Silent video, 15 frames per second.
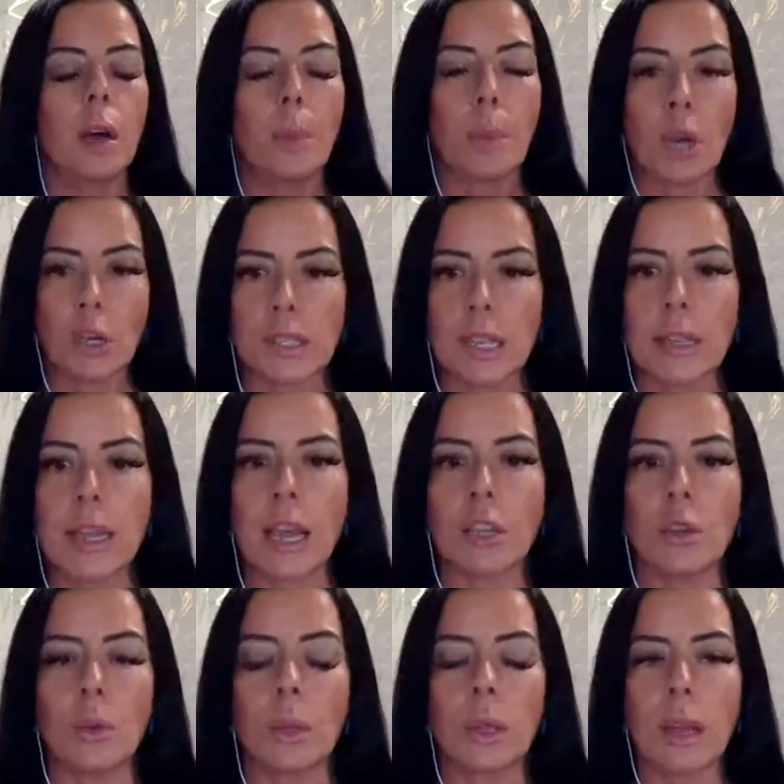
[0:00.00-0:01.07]
person that
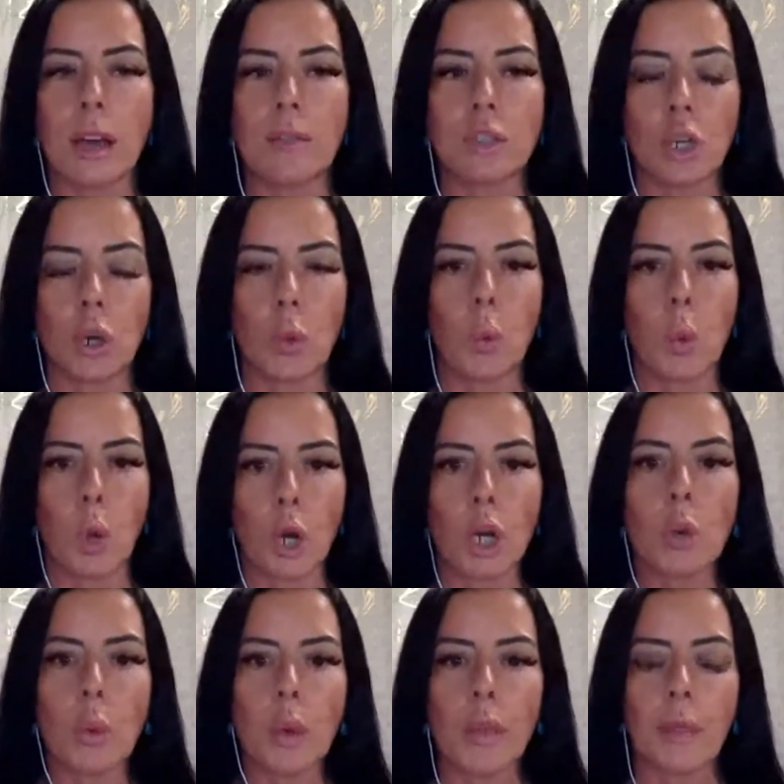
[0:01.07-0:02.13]
you love to
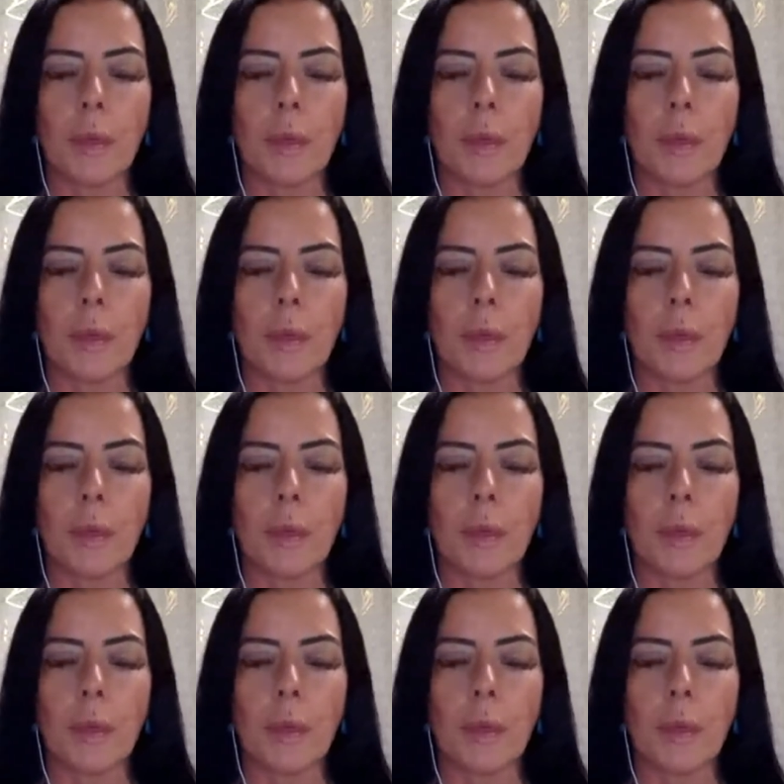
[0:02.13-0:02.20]
work with